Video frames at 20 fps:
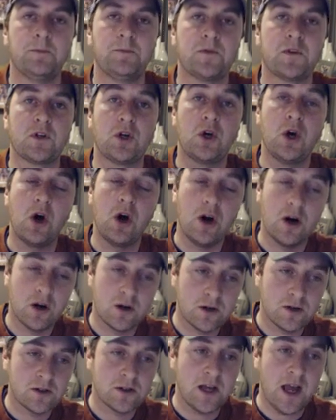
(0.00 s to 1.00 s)

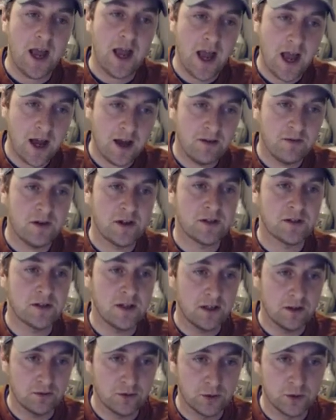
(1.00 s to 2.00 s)
Cars have a
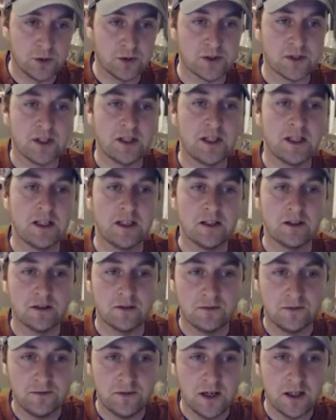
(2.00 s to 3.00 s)
set of rules that they need to
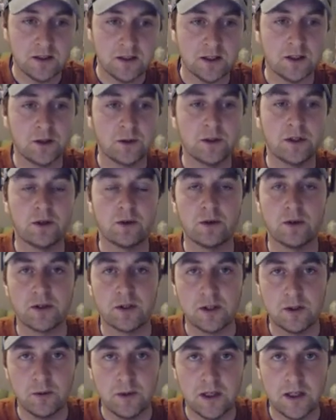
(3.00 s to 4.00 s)
follow in order
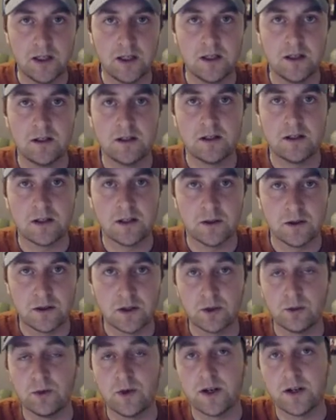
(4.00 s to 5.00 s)

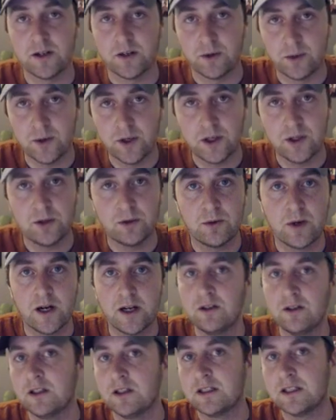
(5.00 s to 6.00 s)
to run on a road,
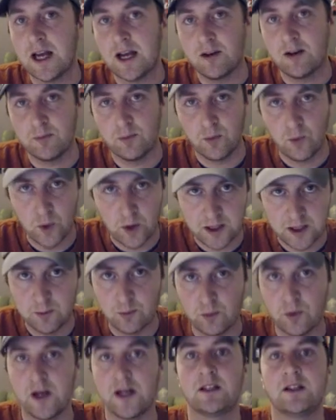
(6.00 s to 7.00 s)
right? You need to have working
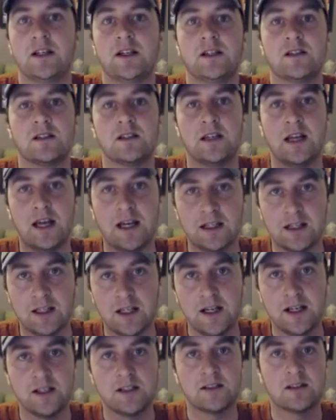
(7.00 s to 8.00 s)
brake lights and
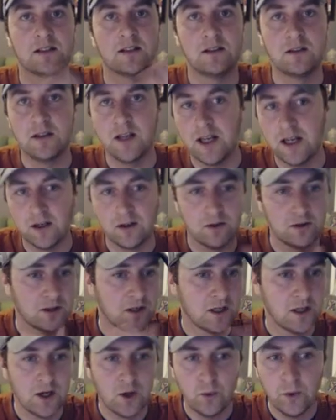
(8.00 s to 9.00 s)
headlights and
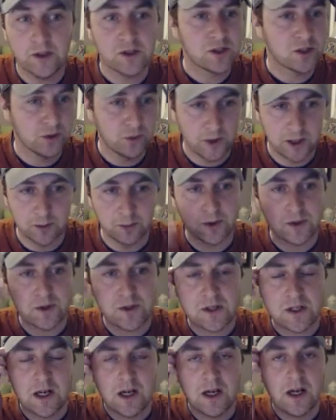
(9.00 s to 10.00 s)
windshield
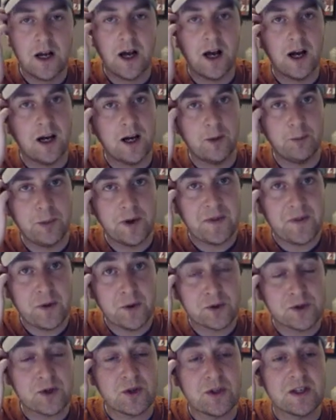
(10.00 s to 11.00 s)
wipers. But
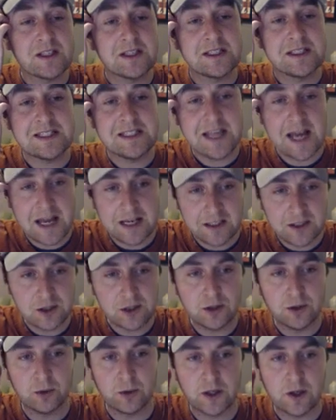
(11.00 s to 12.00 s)
those are the
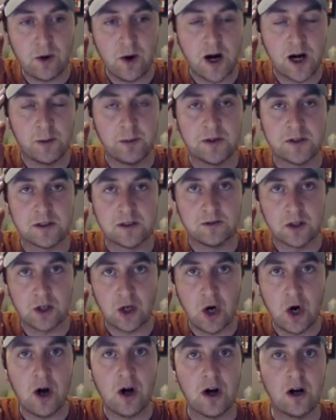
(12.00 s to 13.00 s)
technical requirements of a
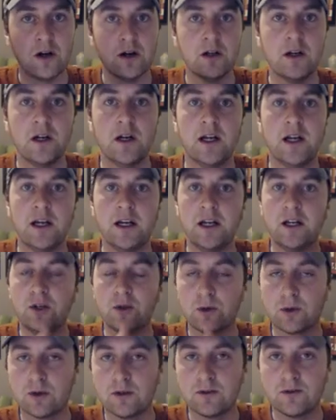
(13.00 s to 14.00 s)
car in
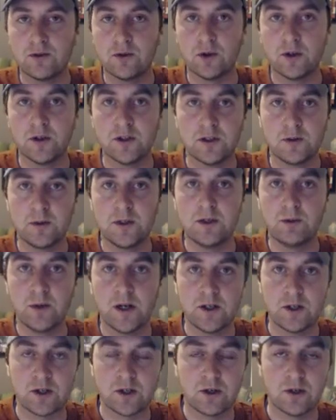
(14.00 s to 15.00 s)
order for it to be
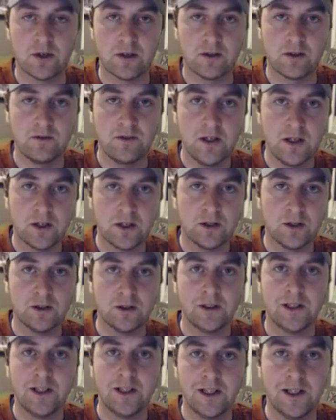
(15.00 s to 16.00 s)
registered on a
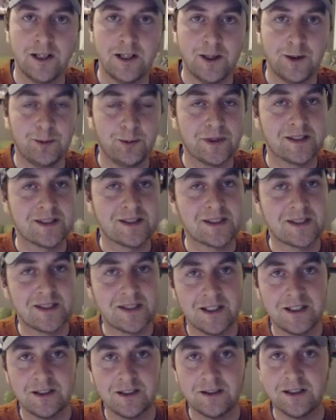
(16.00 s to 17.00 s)
vehicle. But
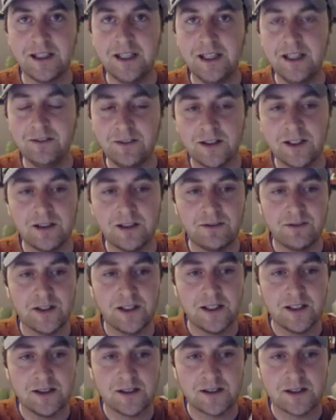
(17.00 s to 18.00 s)
still, even if it
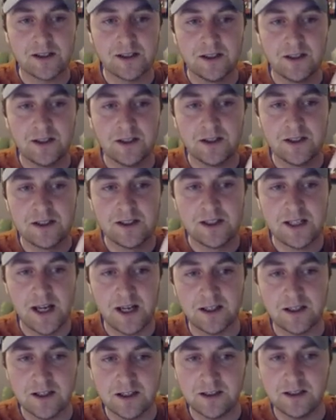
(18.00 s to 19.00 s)
is
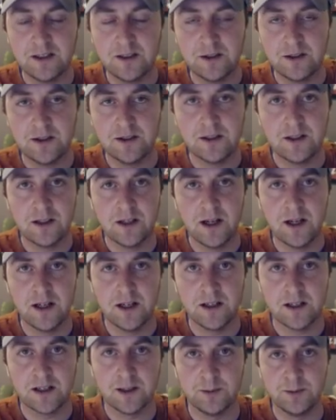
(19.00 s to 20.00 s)
technically
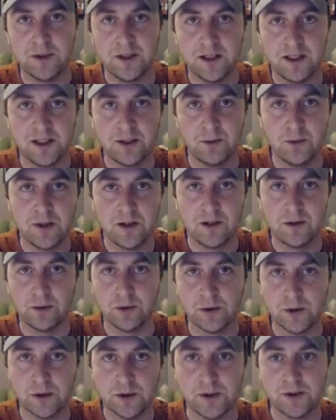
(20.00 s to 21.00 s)
compliant with the
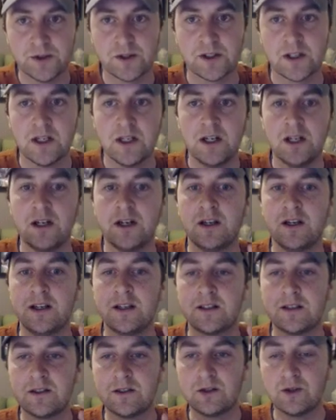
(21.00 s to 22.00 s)
rules,
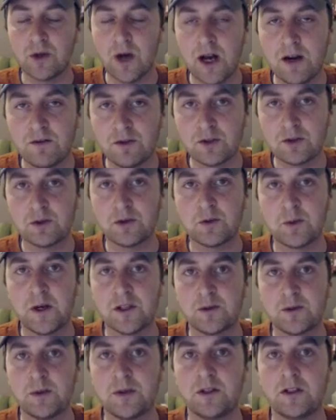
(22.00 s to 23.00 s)
it's the driver's
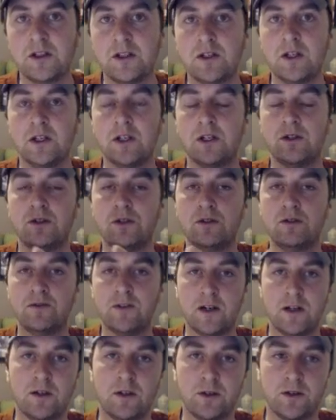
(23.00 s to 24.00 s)
responsibility to
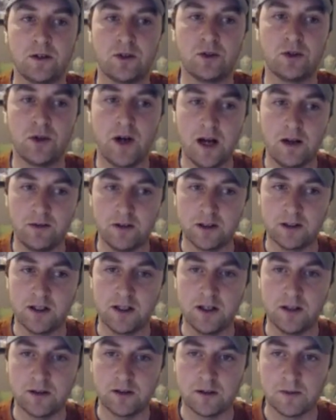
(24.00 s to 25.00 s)
follow the traffic
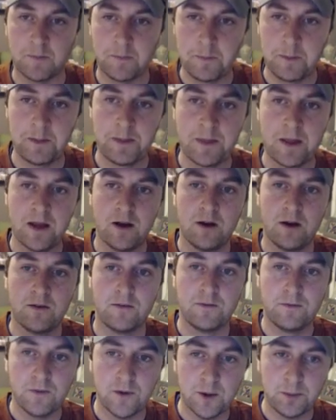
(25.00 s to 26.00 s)
laws.
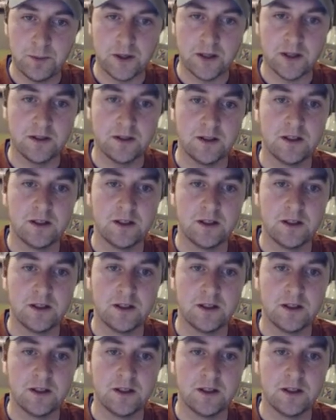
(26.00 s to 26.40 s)
FERPA